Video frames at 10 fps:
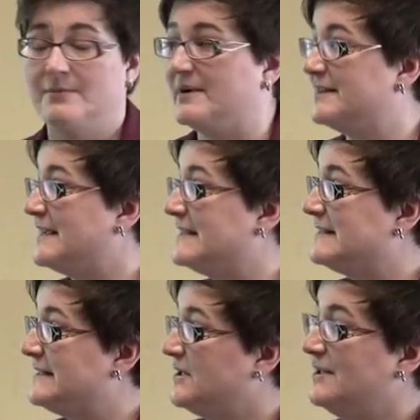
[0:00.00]
But they
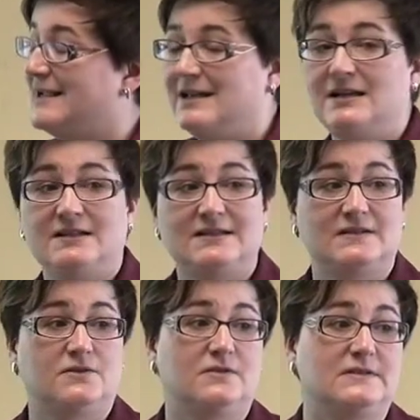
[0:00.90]
still, in a
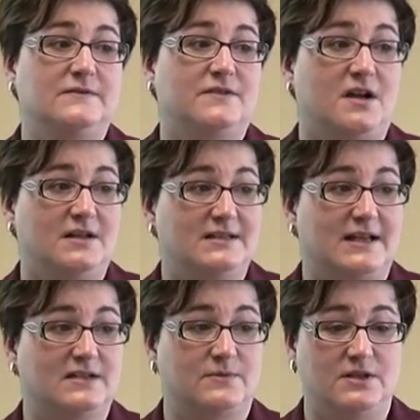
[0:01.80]
discursive
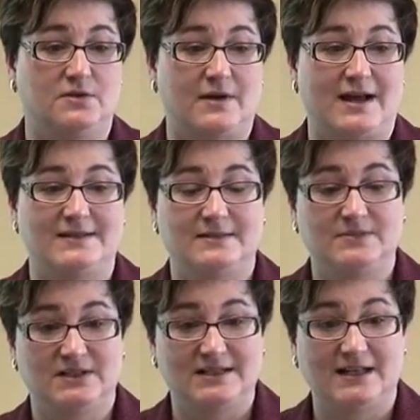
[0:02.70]
context, when you ask
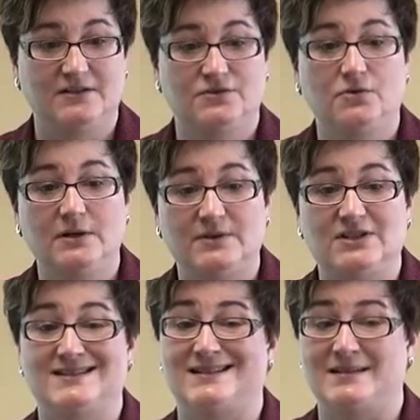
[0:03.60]
them to tell a story,
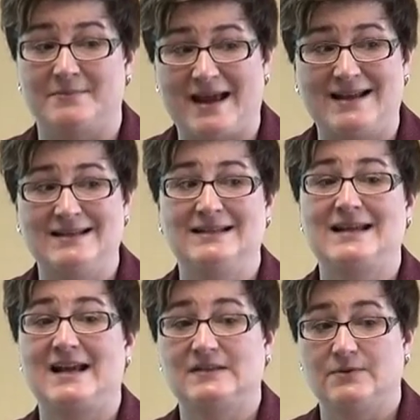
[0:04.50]
which is a demanding
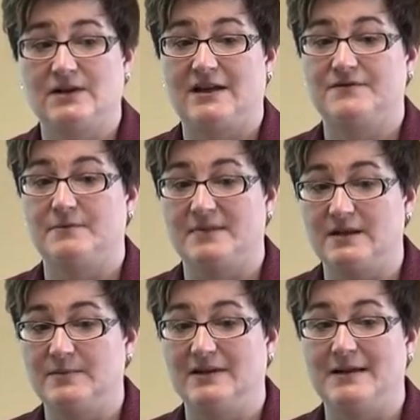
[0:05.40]
task where you have to
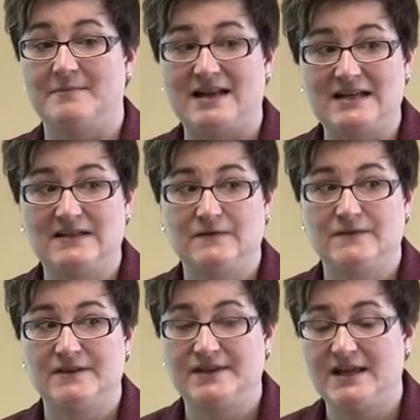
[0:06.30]
manipulate many
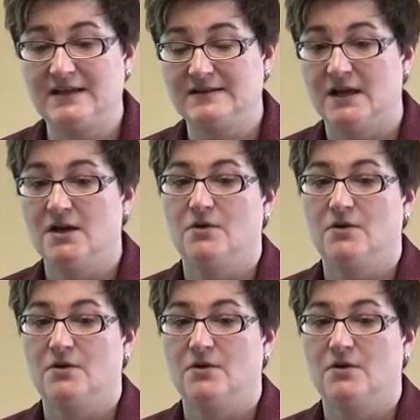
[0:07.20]
different things,